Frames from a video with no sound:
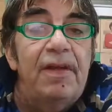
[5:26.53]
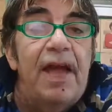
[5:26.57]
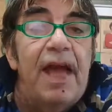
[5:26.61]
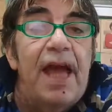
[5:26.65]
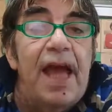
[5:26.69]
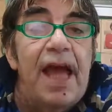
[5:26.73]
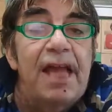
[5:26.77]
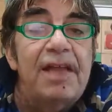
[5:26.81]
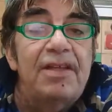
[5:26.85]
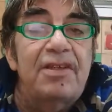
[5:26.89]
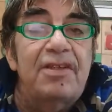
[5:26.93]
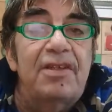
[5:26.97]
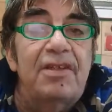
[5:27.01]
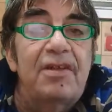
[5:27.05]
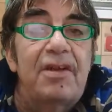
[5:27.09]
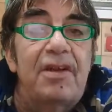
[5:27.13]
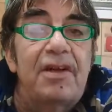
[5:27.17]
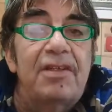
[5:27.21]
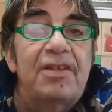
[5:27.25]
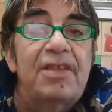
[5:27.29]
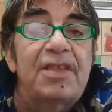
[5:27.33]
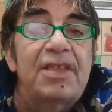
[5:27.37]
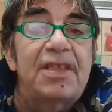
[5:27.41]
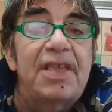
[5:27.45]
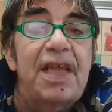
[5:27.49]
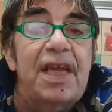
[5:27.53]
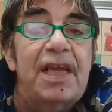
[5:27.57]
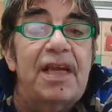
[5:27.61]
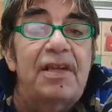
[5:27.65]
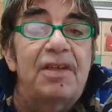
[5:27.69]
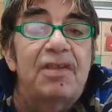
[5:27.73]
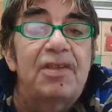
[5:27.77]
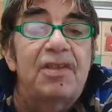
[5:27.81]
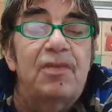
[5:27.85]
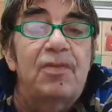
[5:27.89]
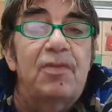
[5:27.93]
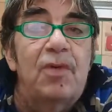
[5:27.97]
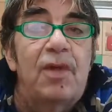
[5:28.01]
as the
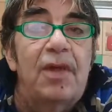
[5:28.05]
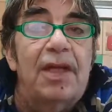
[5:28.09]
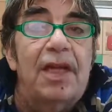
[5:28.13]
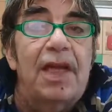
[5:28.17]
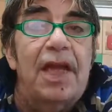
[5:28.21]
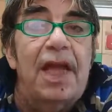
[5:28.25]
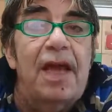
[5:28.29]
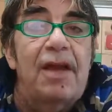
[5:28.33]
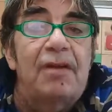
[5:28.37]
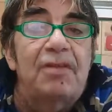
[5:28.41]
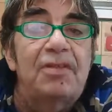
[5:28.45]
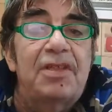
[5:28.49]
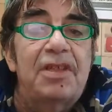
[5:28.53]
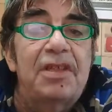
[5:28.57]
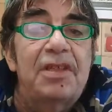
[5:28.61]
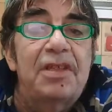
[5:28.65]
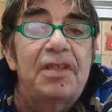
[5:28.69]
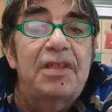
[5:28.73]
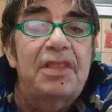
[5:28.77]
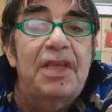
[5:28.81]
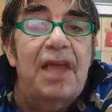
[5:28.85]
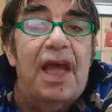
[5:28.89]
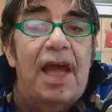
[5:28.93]
seconds were counting